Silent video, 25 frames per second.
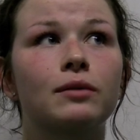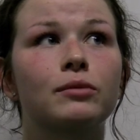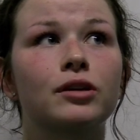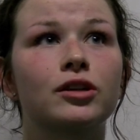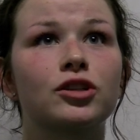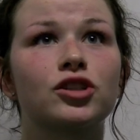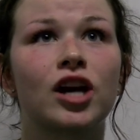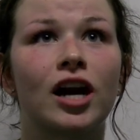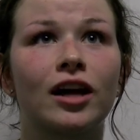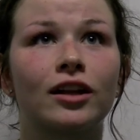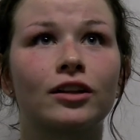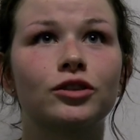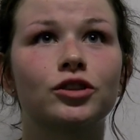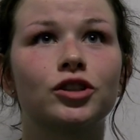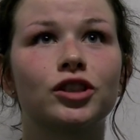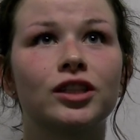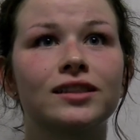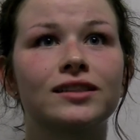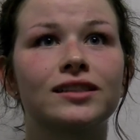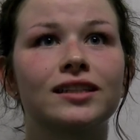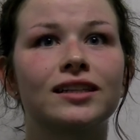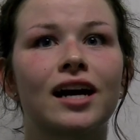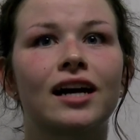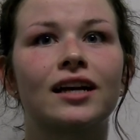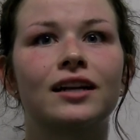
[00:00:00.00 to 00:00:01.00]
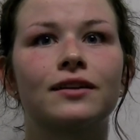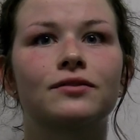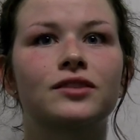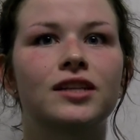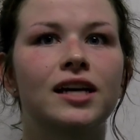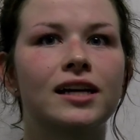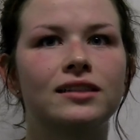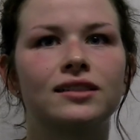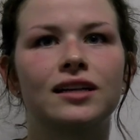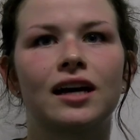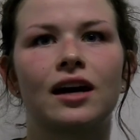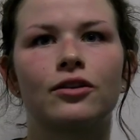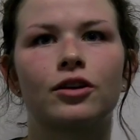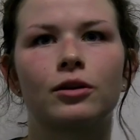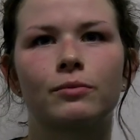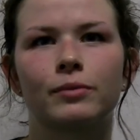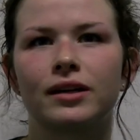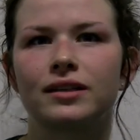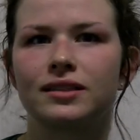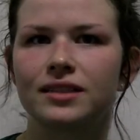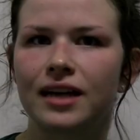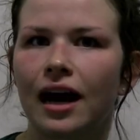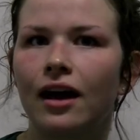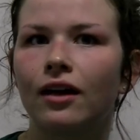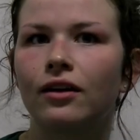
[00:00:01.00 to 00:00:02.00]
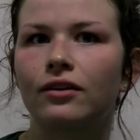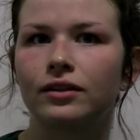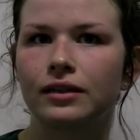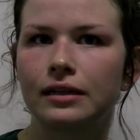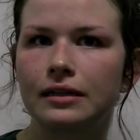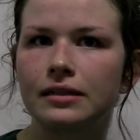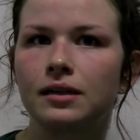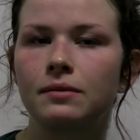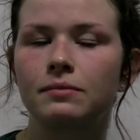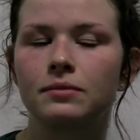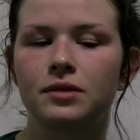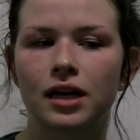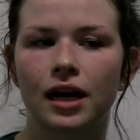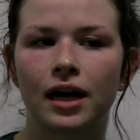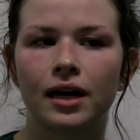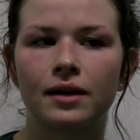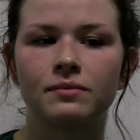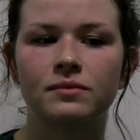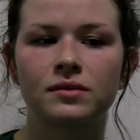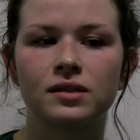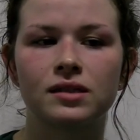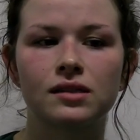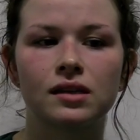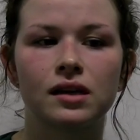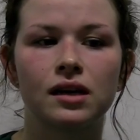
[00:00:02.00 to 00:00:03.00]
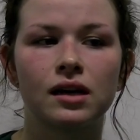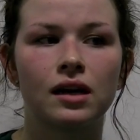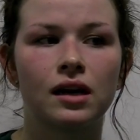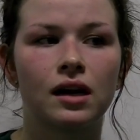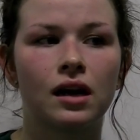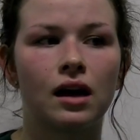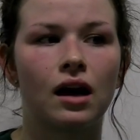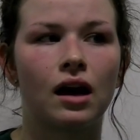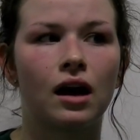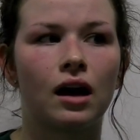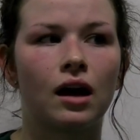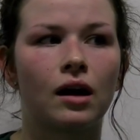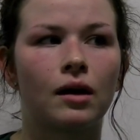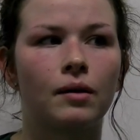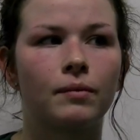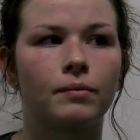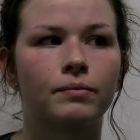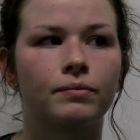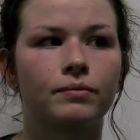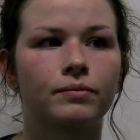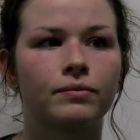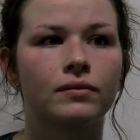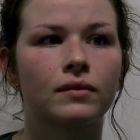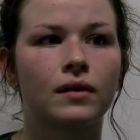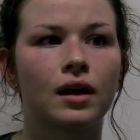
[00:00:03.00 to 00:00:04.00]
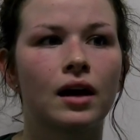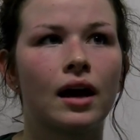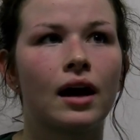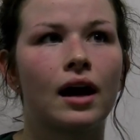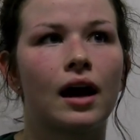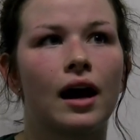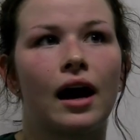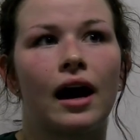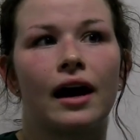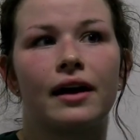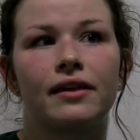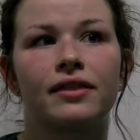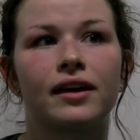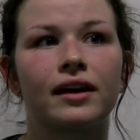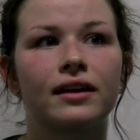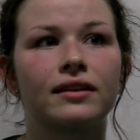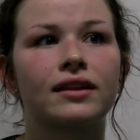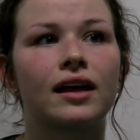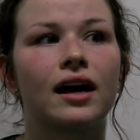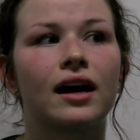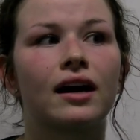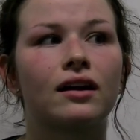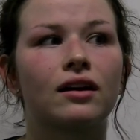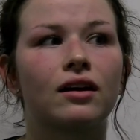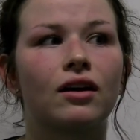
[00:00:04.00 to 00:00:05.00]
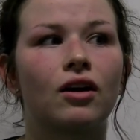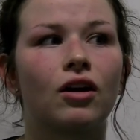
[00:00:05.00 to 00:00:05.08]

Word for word: can be challenging to kind of take down their mentality sometimes. Um, I think that